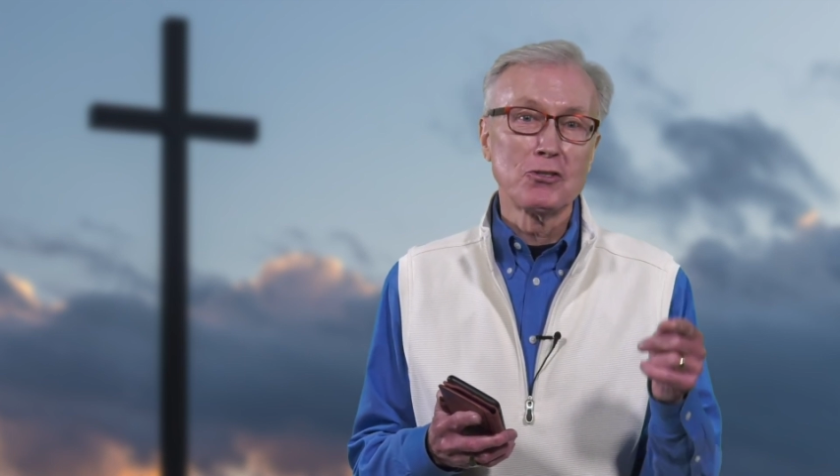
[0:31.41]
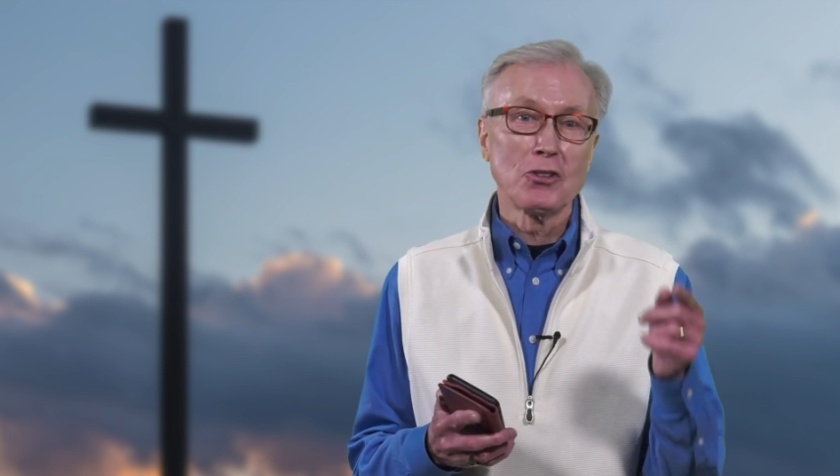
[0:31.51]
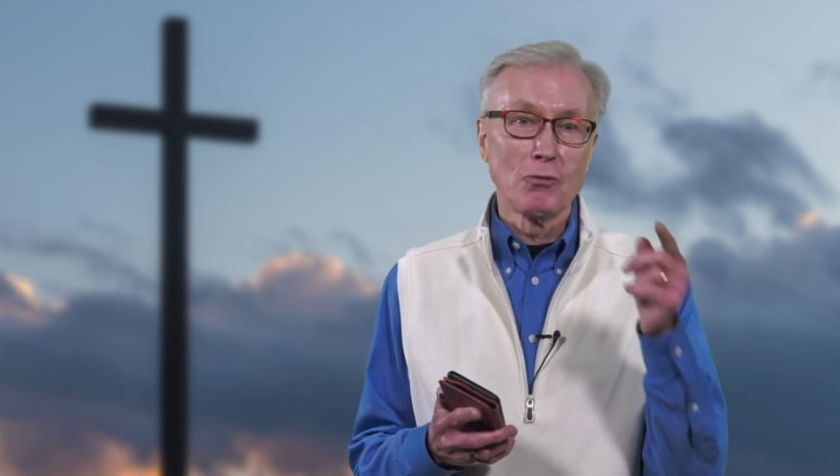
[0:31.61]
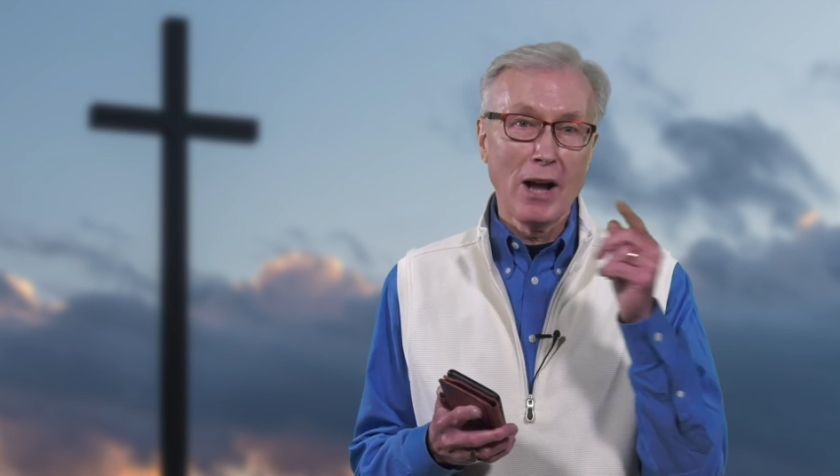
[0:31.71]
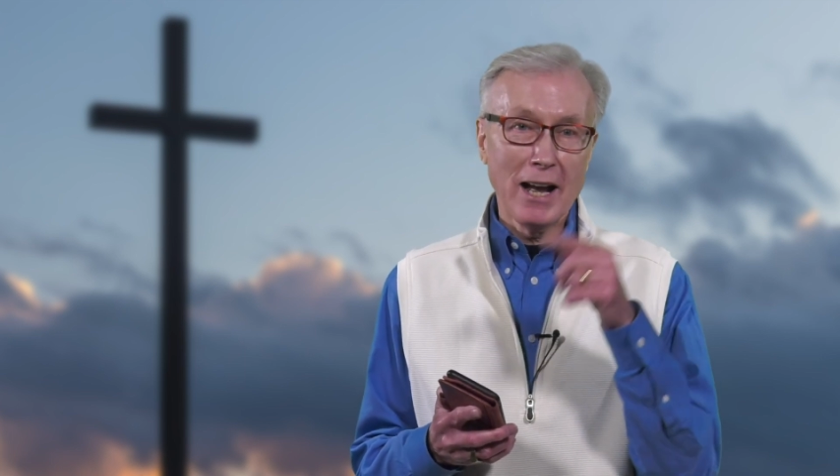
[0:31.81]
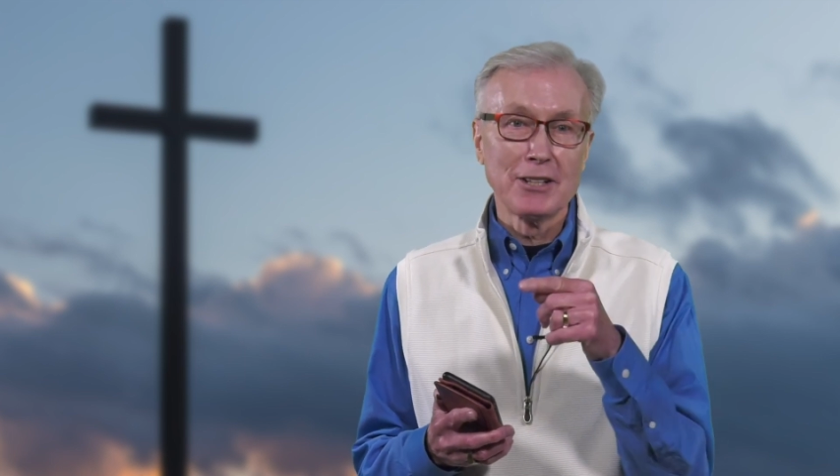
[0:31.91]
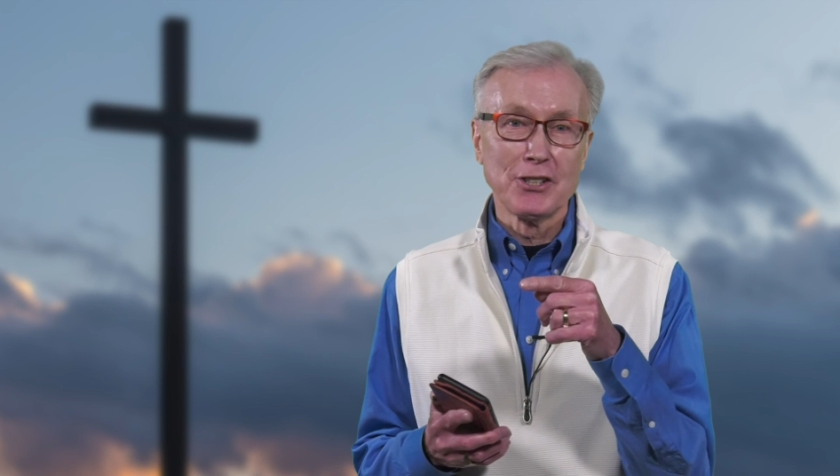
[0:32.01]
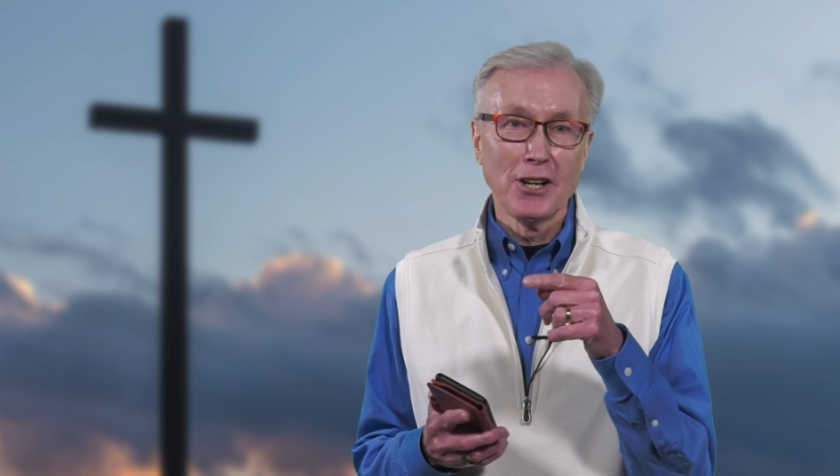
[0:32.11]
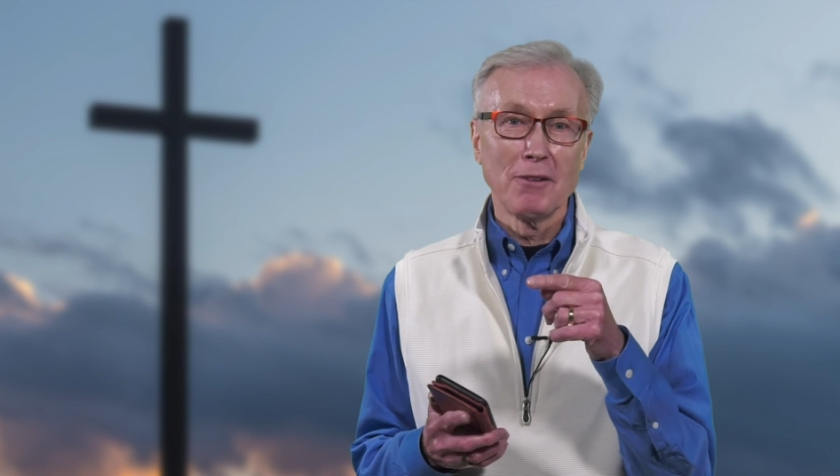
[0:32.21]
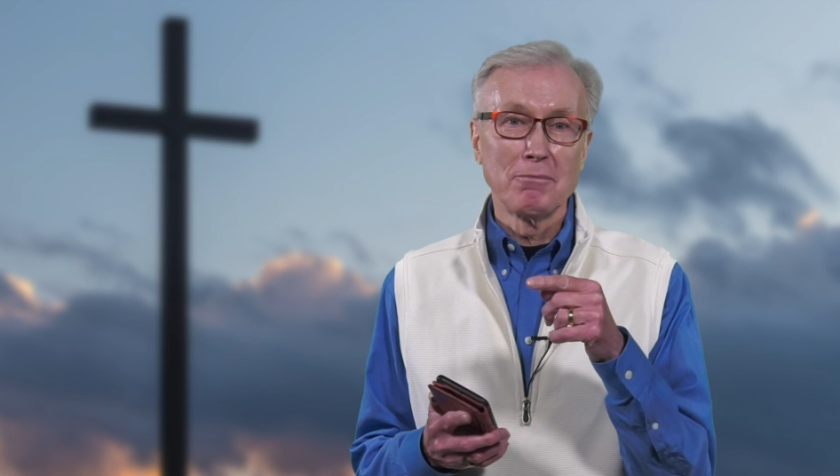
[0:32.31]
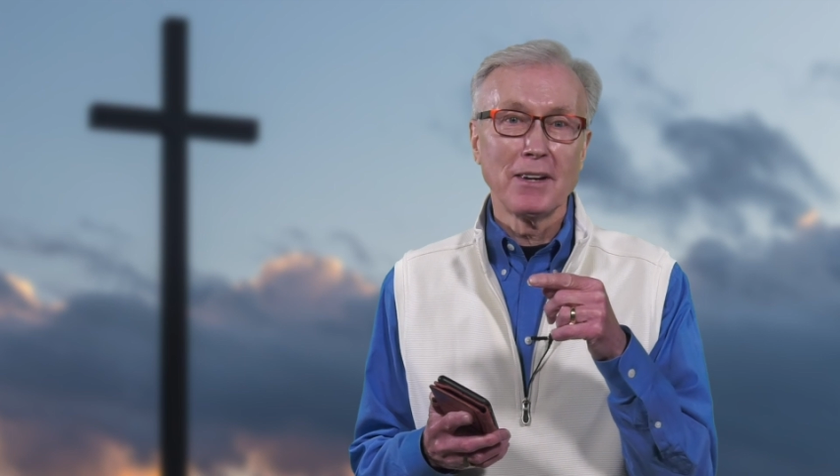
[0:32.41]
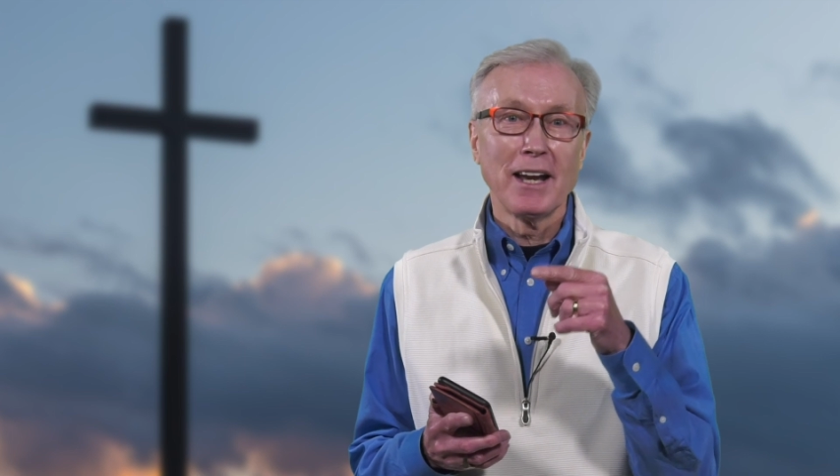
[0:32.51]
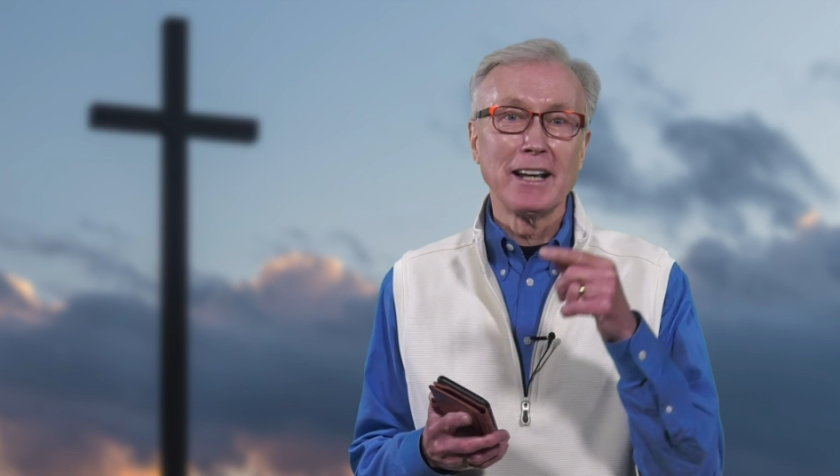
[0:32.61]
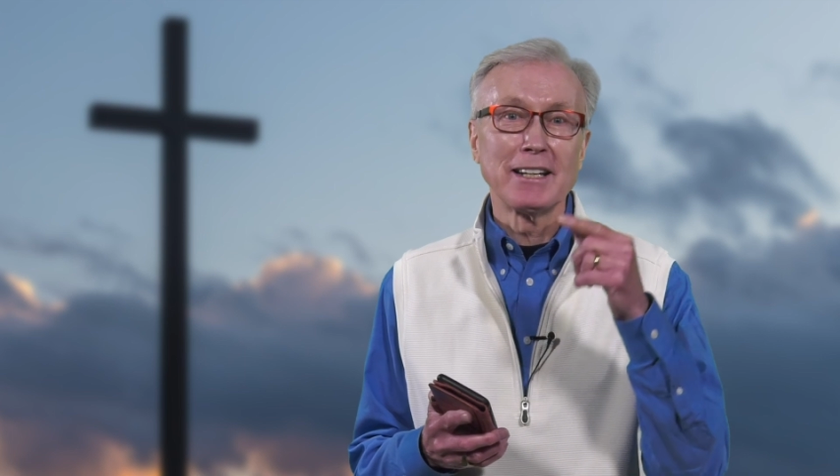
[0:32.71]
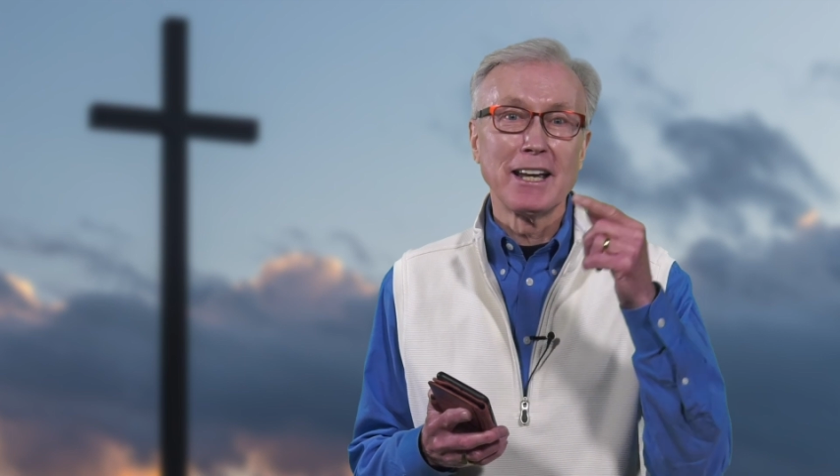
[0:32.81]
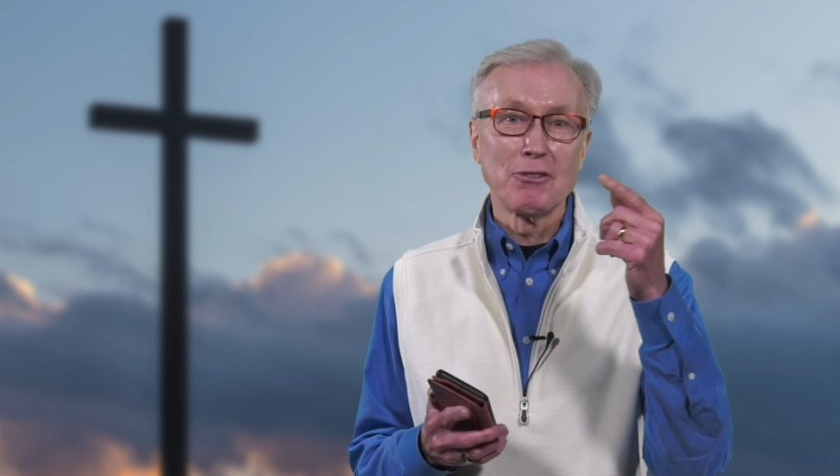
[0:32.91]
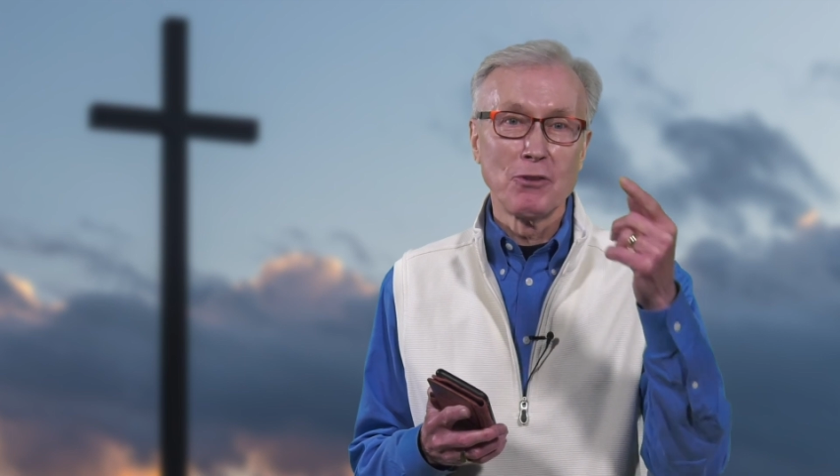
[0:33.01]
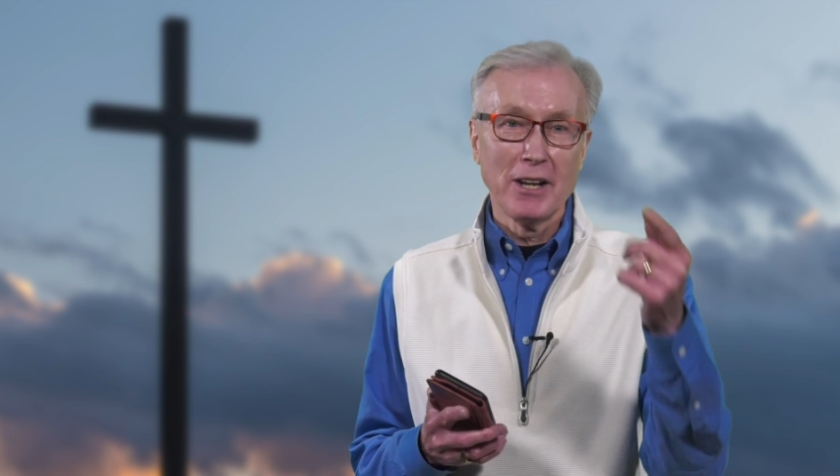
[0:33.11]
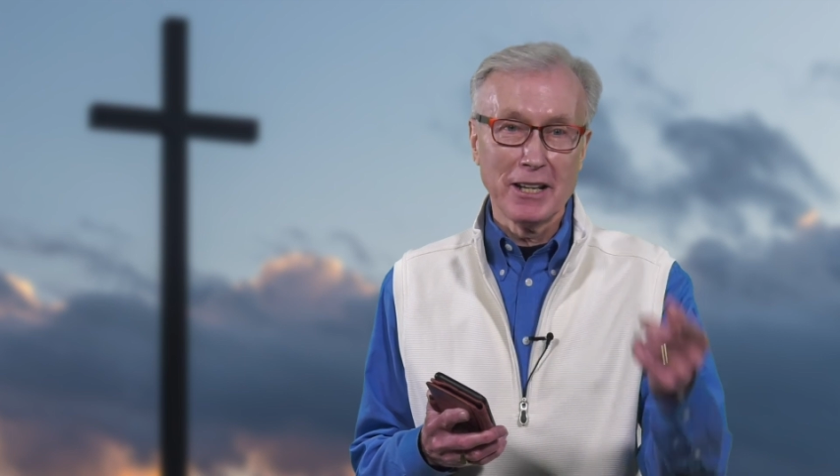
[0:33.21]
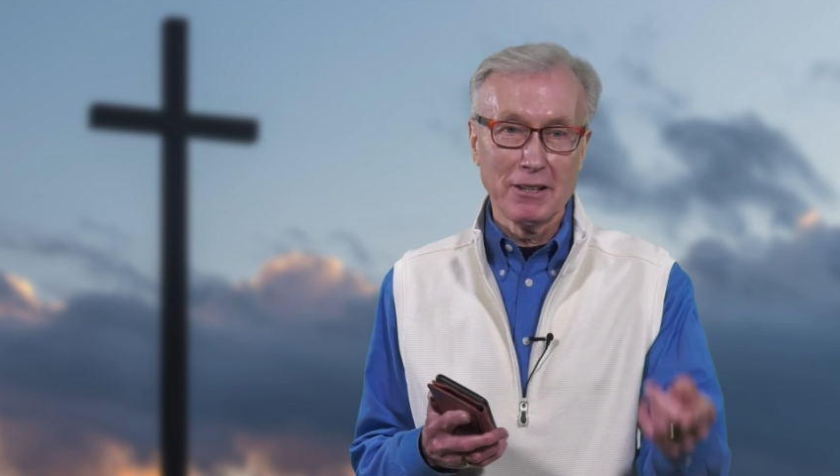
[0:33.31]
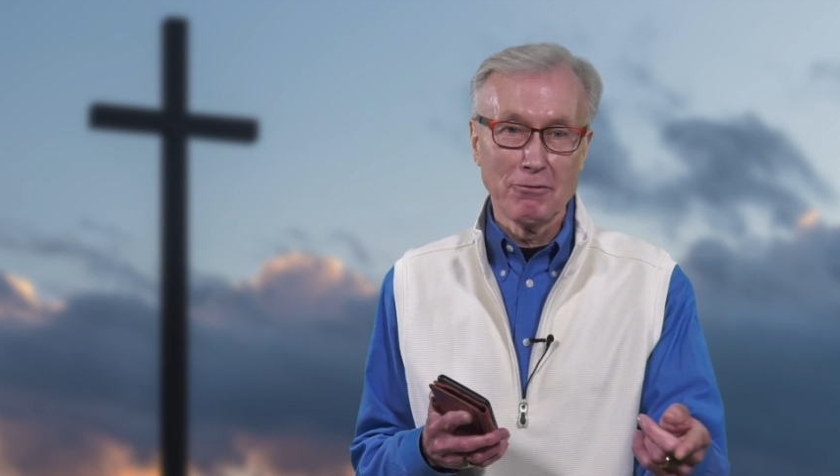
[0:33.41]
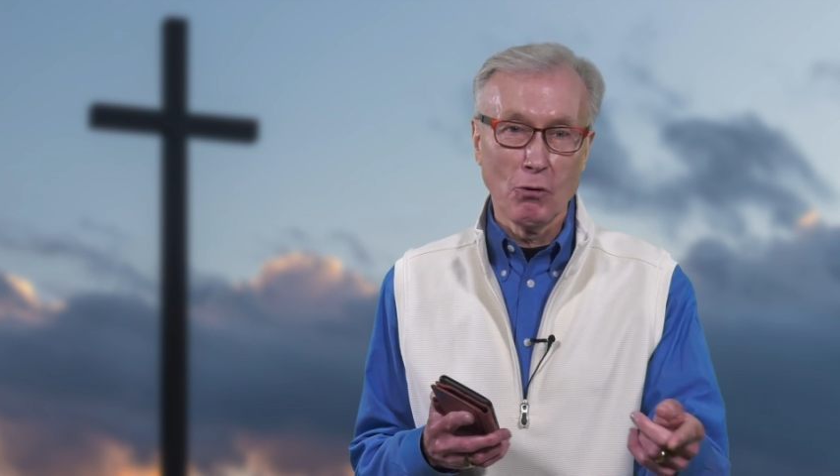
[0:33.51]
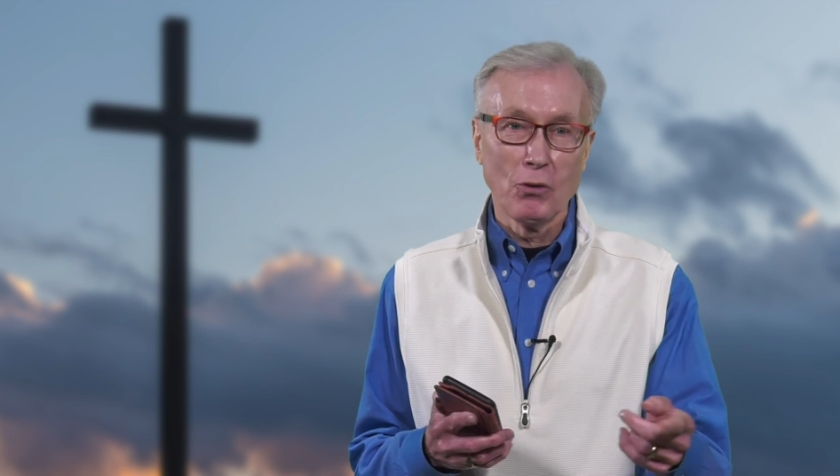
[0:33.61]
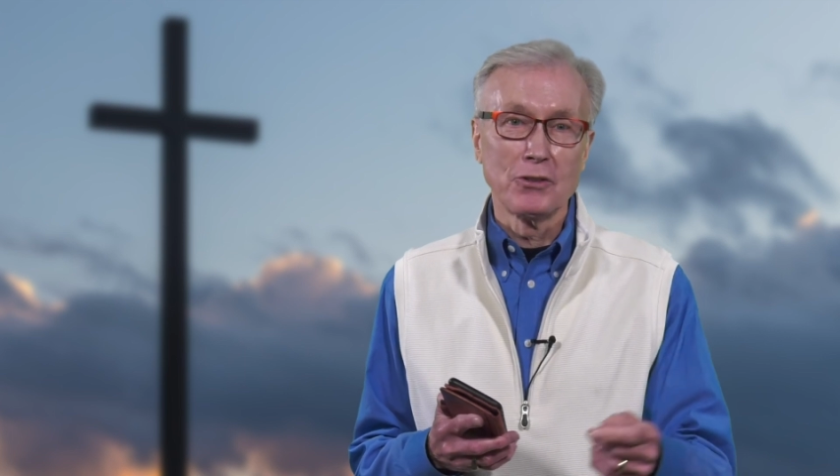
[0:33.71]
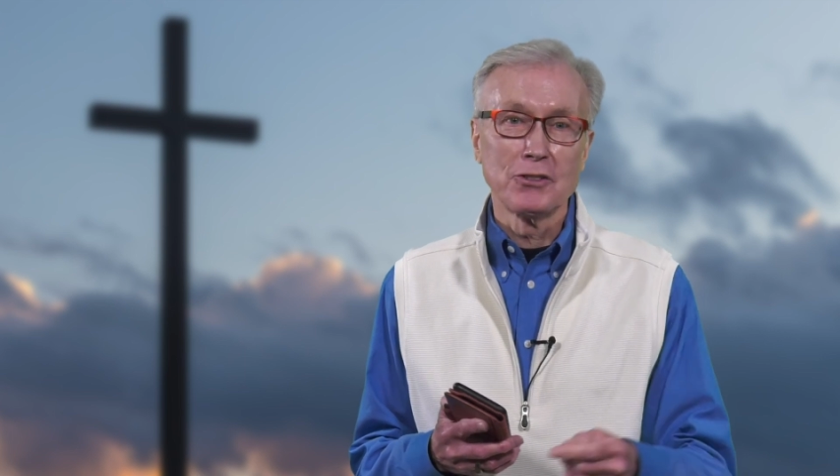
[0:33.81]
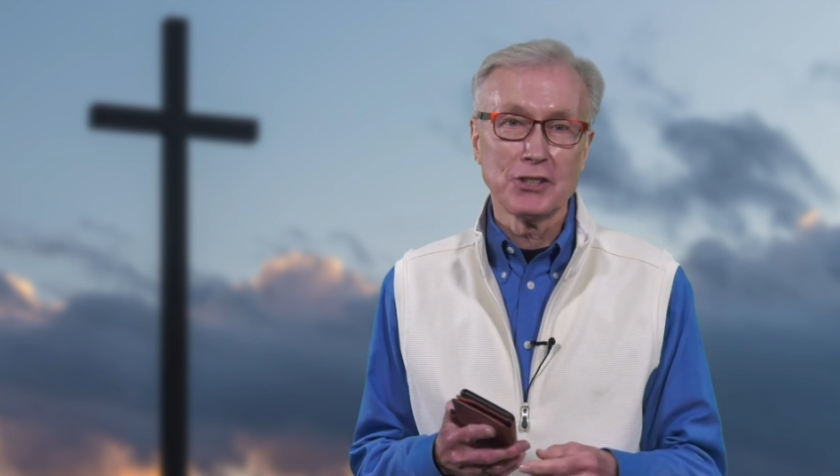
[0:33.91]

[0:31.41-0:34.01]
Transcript: to rise up and get ready for